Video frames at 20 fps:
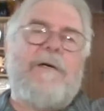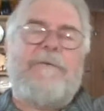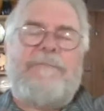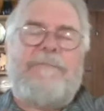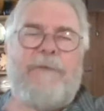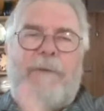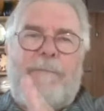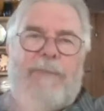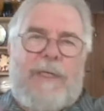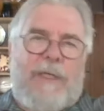
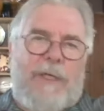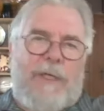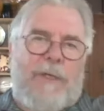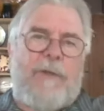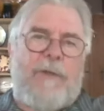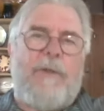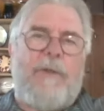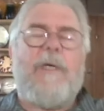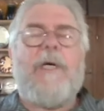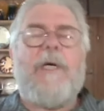from
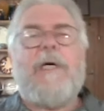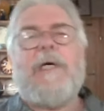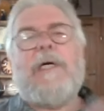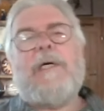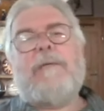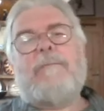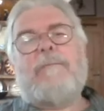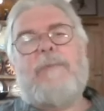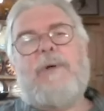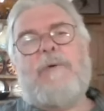below,
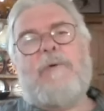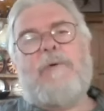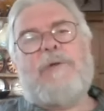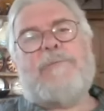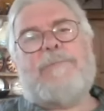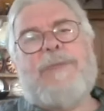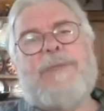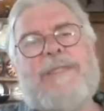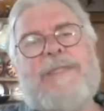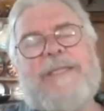but was
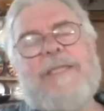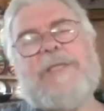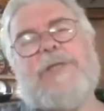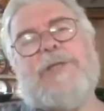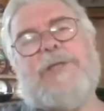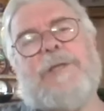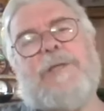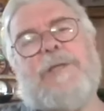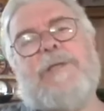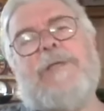
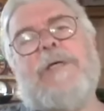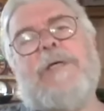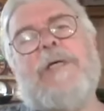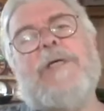positioned